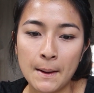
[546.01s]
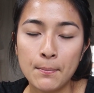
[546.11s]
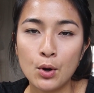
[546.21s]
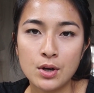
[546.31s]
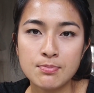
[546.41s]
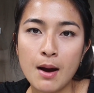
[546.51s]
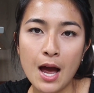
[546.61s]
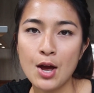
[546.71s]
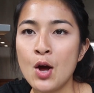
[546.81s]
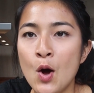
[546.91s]
put
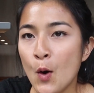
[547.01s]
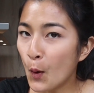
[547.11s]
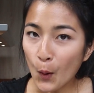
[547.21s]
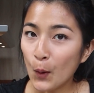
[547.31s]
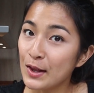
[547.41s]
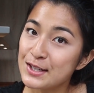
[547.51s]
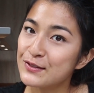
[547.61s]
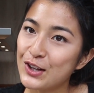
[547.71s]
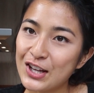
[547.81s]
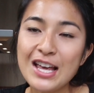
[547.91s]
my all into
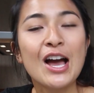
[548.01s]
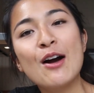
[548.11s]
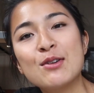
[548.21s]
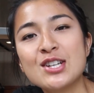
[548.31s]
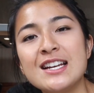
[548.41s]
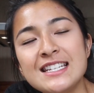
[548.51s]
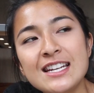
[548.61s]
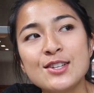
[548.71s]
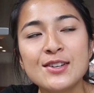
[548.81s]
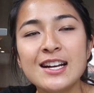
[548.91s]
vlogging, which I did
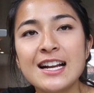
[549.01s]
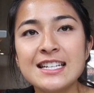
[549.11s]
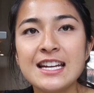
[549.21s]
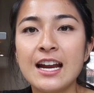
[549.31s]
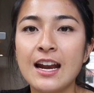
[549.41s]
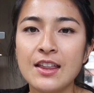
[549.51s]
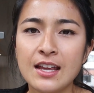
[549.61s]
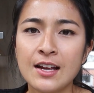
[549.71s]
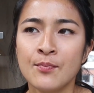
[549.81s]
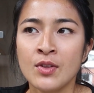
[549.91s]
in 2019. And I
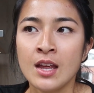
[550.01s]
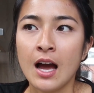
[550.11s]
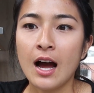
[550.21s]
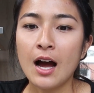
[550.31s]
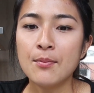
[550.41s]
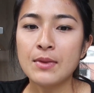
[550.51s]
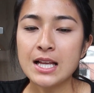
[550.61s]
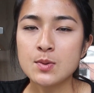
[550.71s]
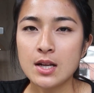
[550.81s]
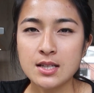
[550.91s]
think
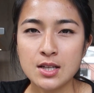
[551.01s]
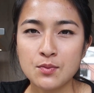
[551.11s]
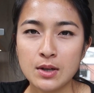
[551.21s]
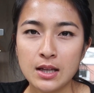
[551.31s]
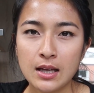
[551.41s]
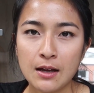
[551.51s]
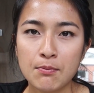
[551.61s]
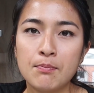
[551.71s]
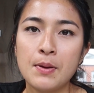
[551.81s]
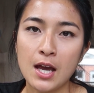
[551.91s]
that's when I started to really like
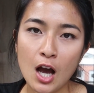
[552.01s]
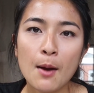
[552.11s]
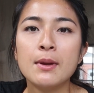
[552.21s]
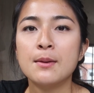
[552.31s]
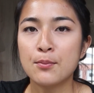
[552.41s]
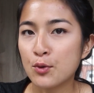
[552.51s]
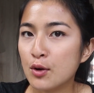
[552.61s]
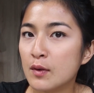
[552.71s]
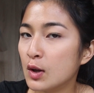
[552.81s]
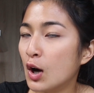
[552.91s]
pick up and
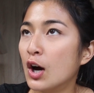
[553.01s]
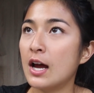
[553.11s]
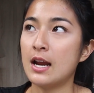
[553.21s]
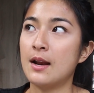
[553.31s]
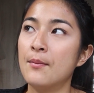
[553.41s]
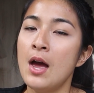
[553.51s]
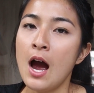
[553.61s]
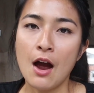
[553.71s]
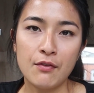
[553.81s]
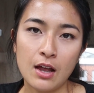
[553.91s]
improve a lot. And
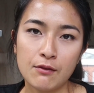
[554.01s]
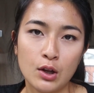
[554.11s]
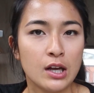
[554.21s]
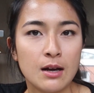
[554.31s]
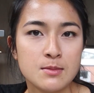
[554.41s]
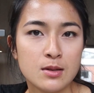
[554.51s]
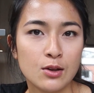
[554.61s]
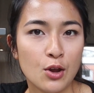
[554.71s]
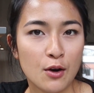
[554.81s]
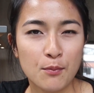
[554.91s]
I feel like vlogging comes with a
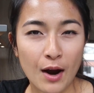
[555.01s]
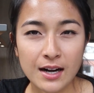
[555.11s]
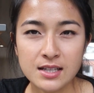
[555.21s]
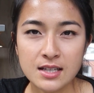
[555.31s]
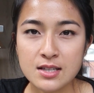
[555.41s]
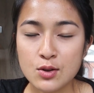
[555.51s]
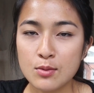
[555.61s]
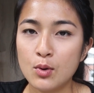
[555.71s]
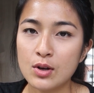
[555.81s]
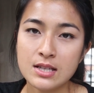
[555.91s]
lot of practice. So
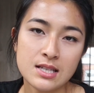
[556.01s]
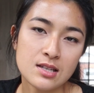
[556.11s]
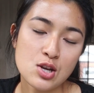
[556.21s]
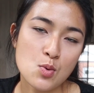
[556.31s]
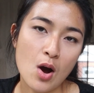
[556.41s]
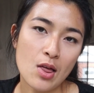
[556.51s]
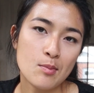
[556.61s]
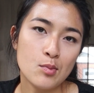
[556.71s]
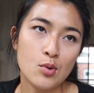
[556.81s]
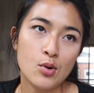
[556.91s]
the more consistent you are, the
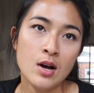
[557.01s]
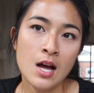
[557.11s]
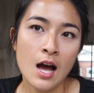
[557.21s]
more